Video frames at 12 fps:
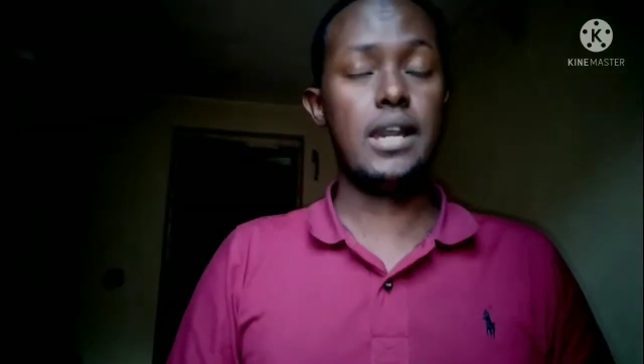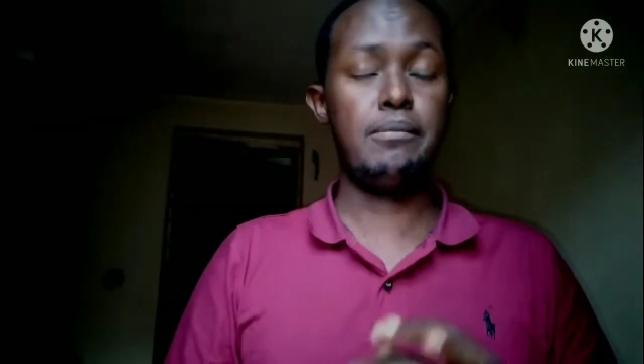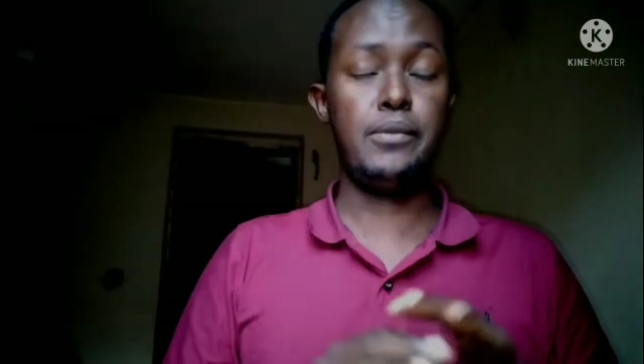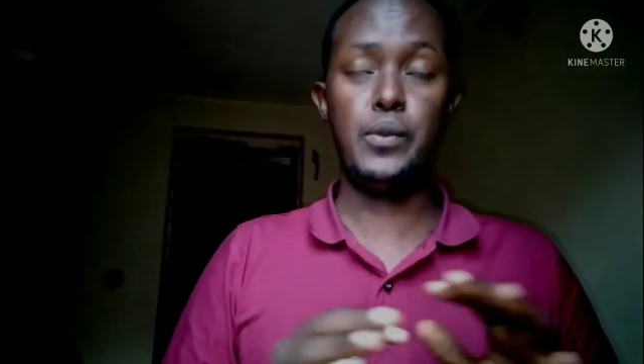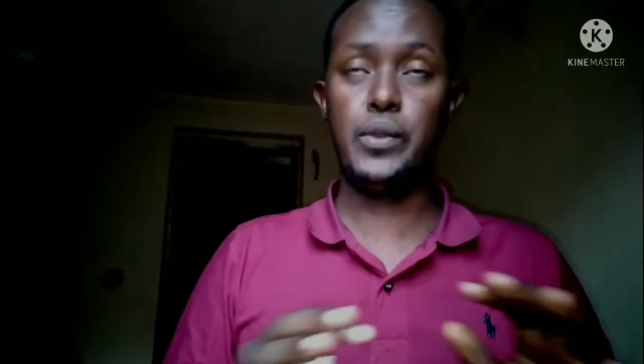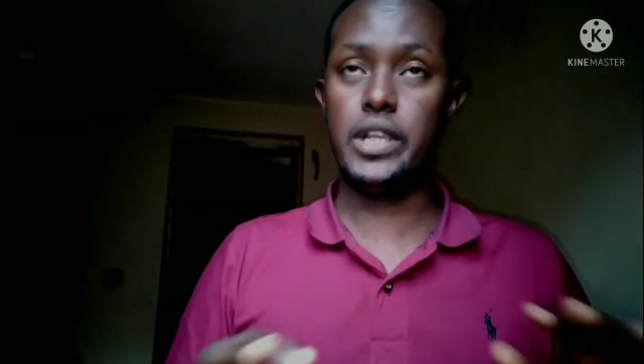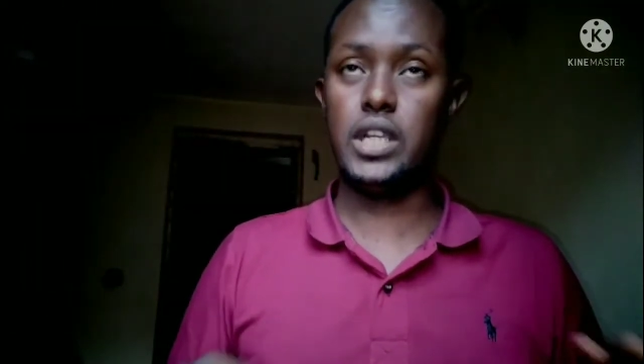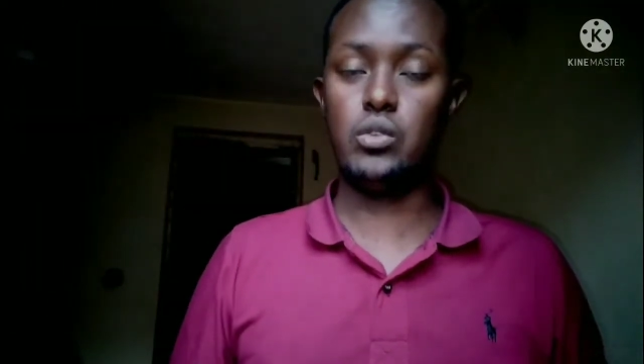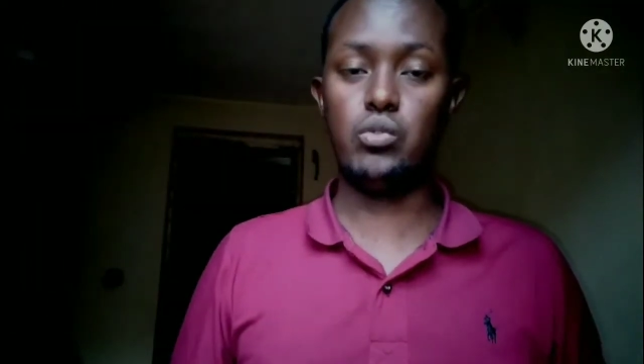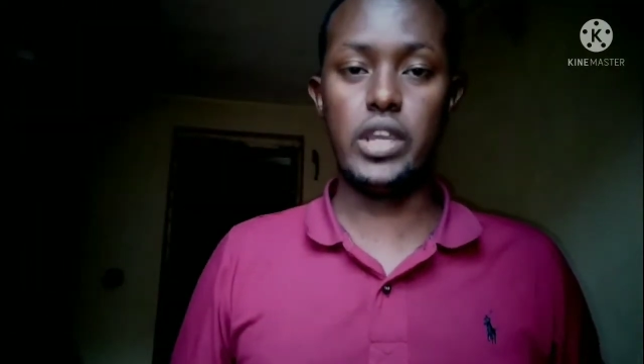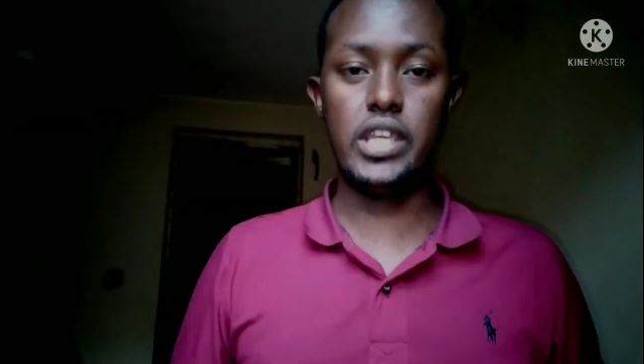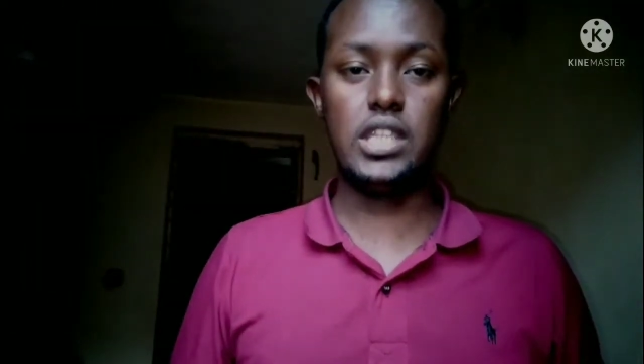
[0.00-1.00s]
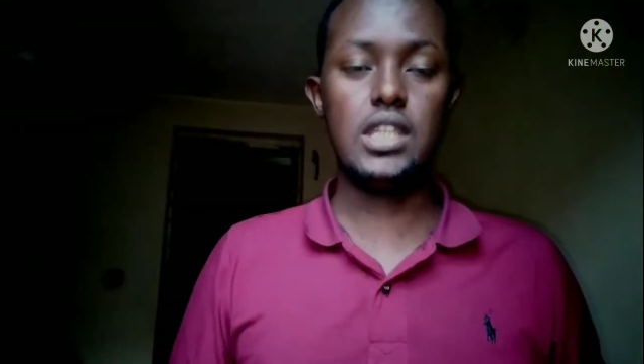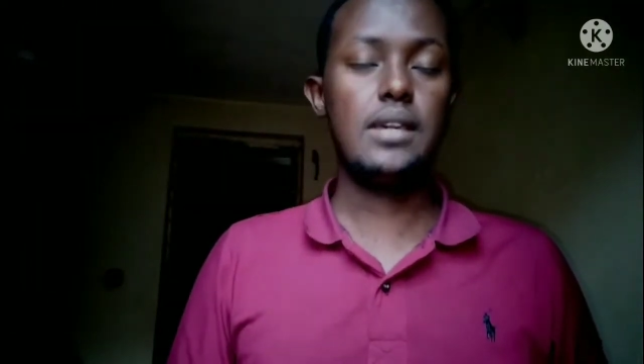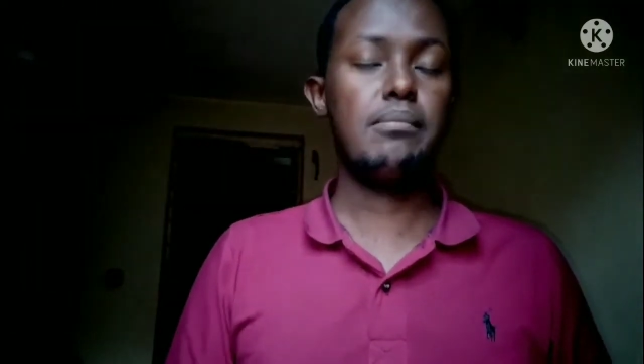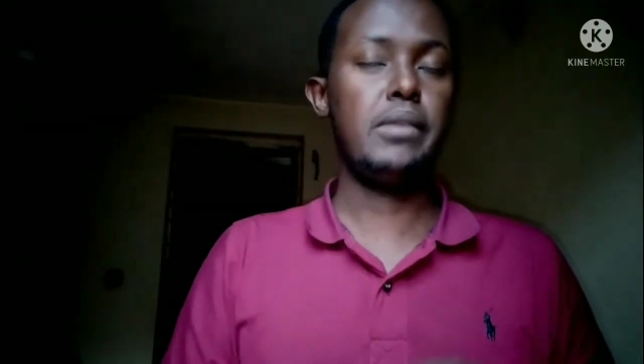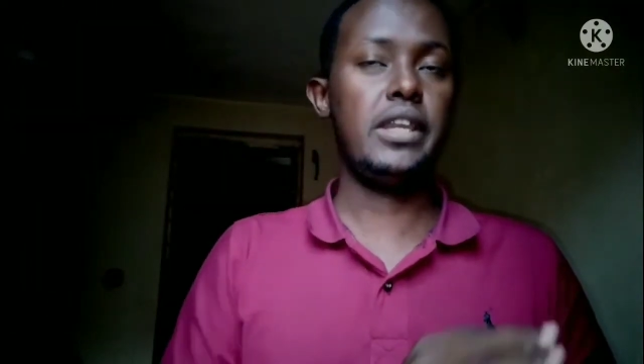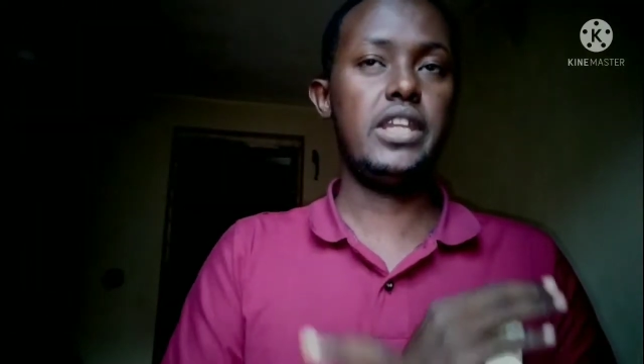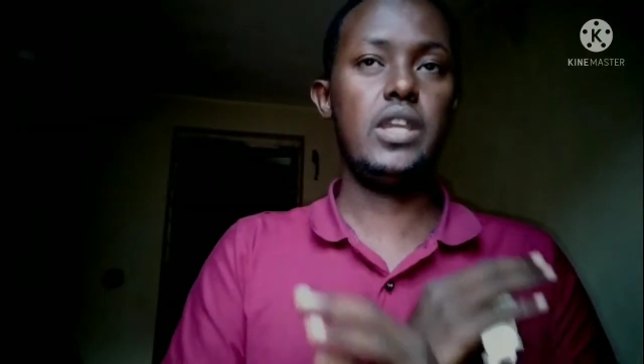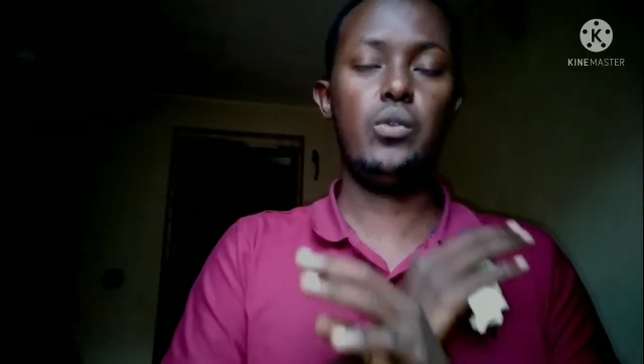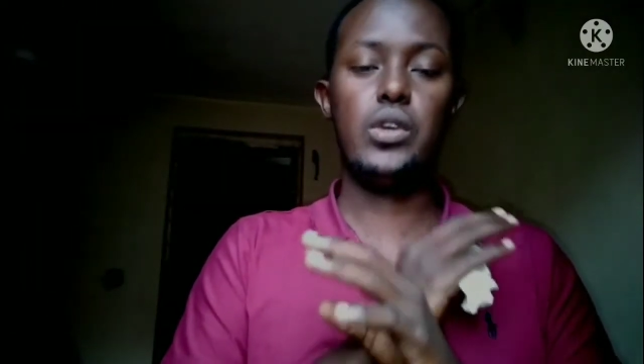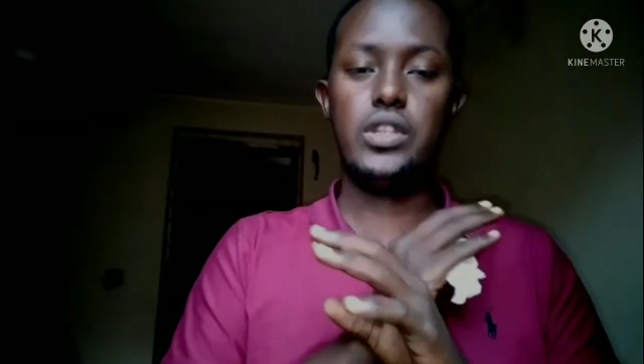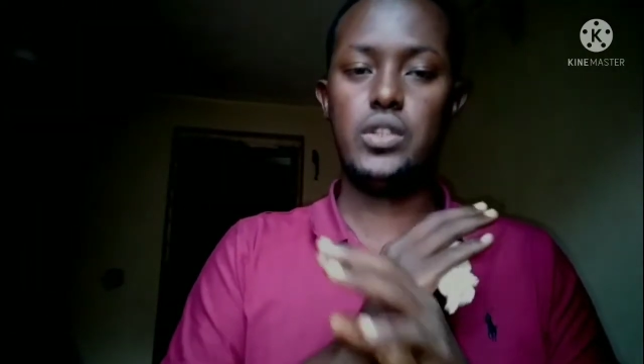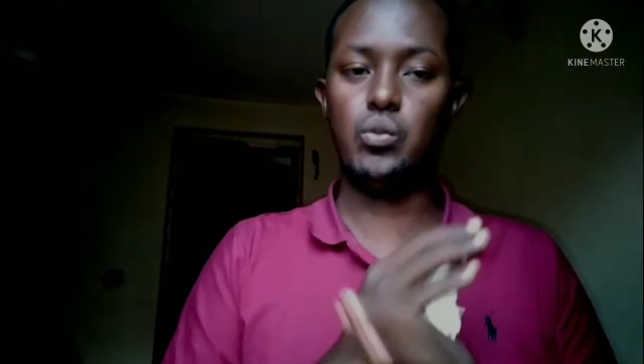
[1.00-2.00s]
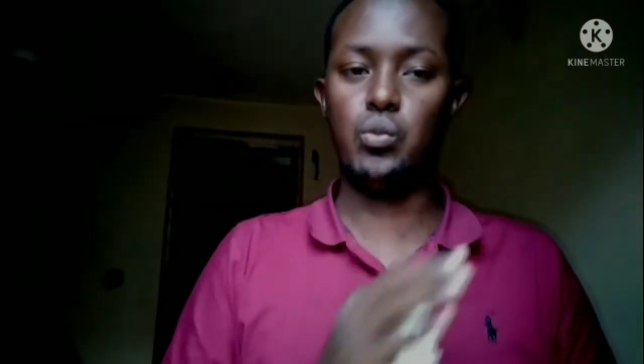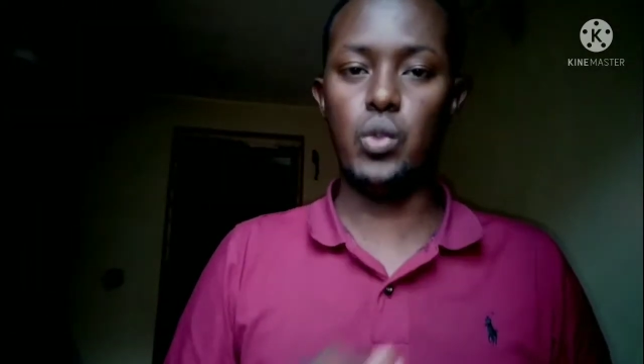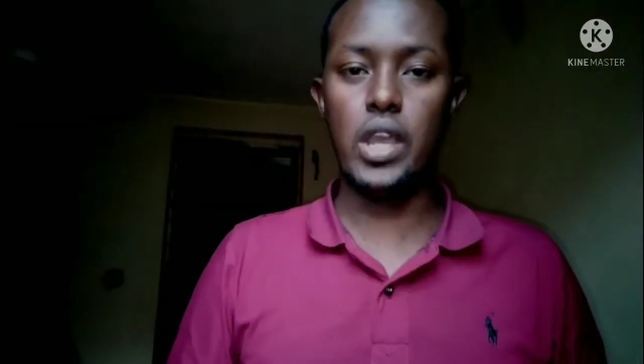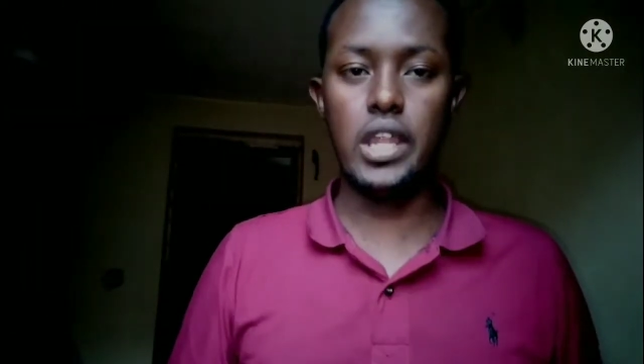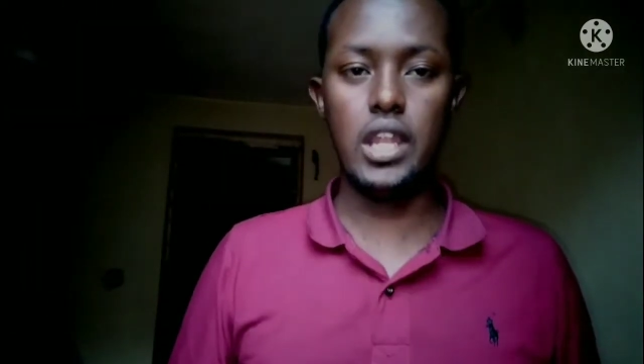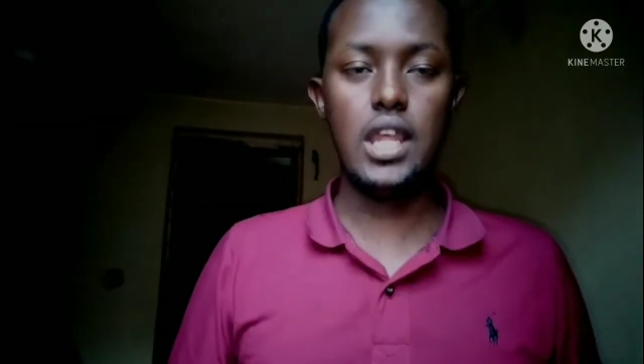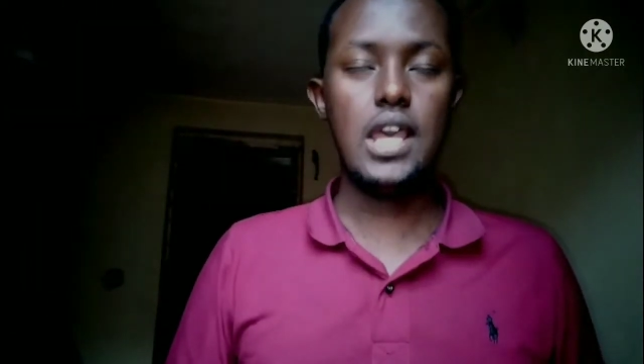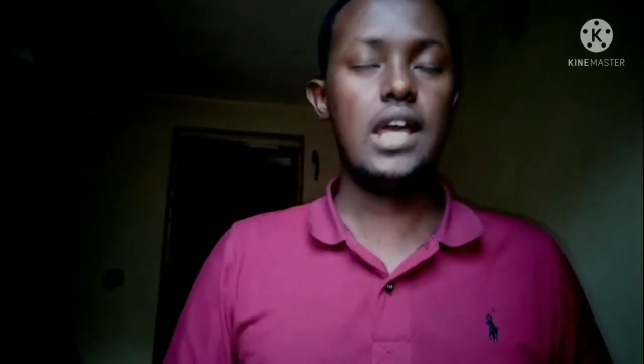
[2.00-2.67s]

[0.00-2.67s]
I'm doing great. My day went well.